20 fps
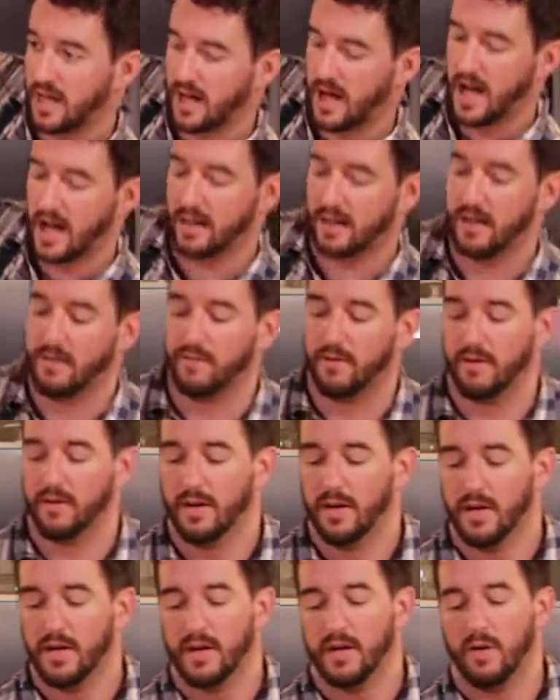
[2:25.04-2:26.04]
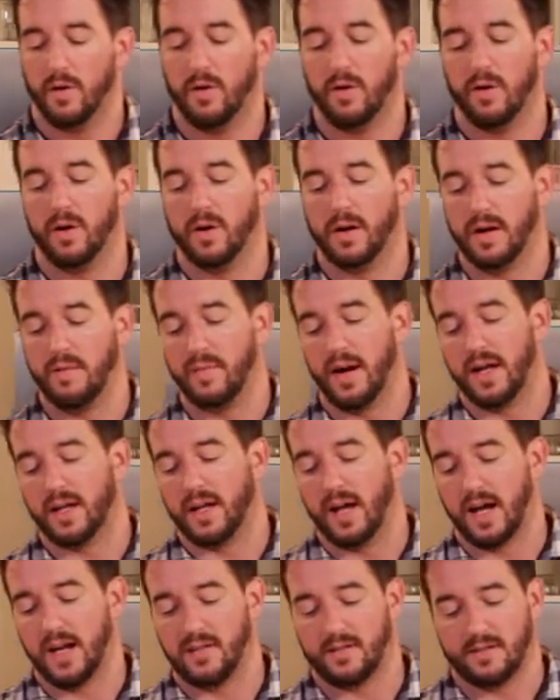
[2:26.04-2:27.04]
at eye level, or in my
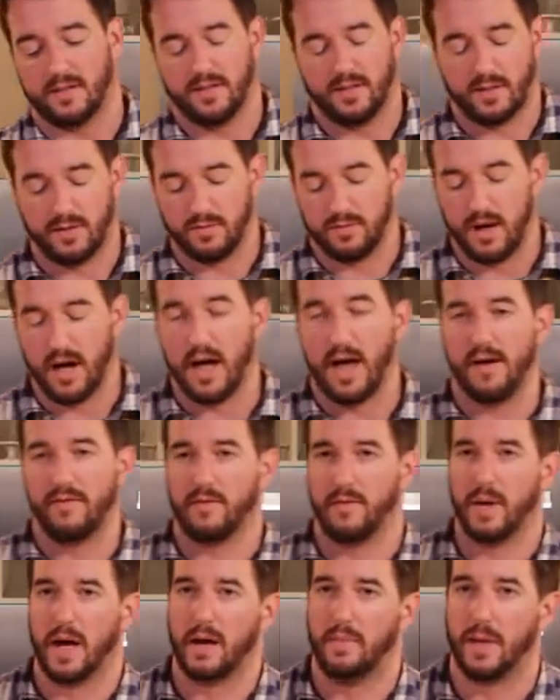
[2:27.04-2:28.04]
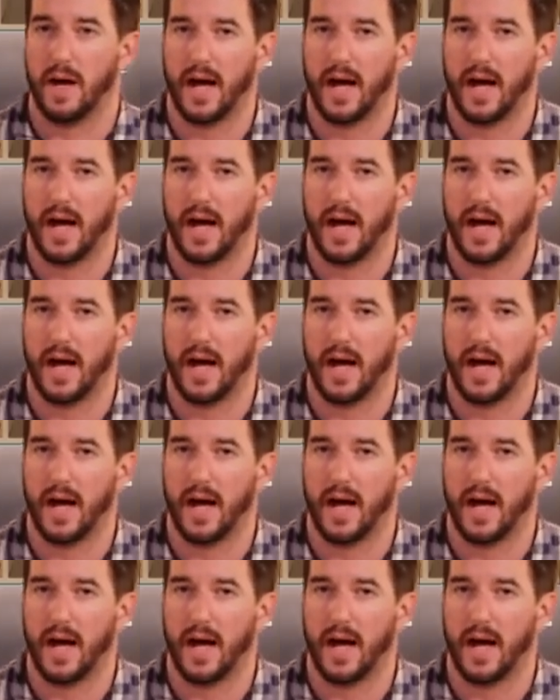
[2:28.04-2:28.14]
case, this is why I have a bad